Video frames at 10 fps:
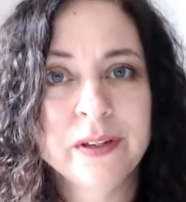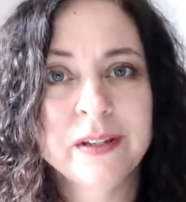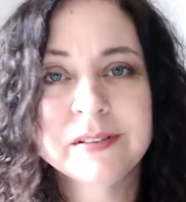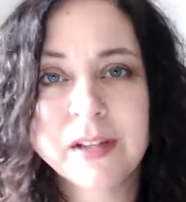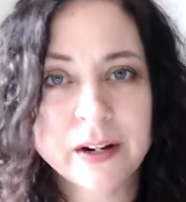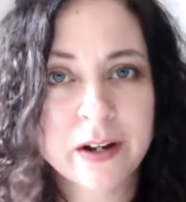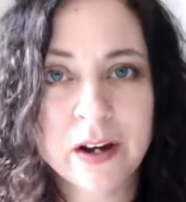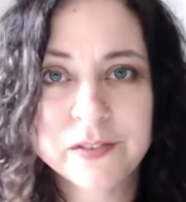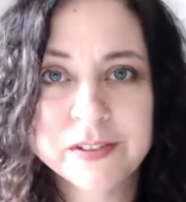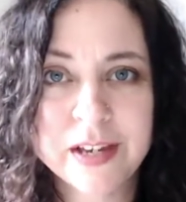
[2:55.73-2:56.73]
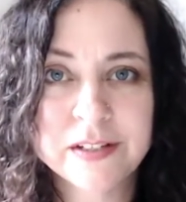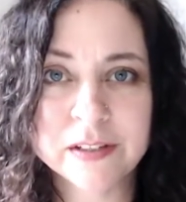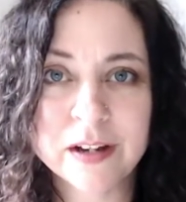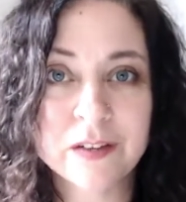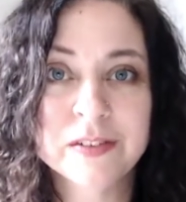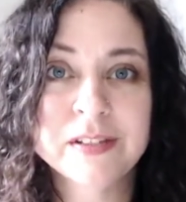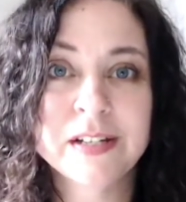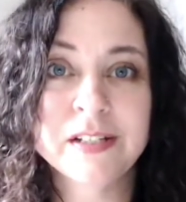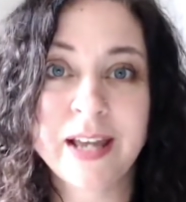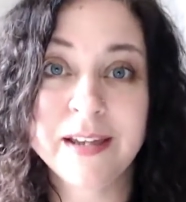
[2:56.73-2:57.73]
It's not a conversation. The
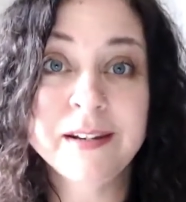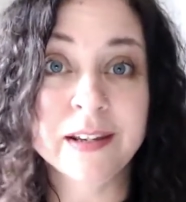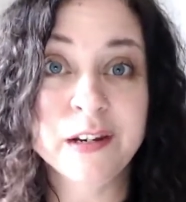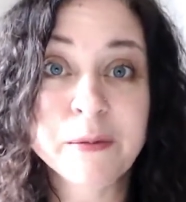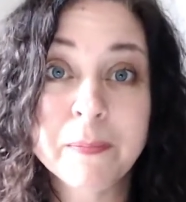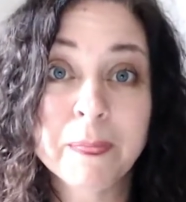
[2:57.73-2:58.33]
conversation ended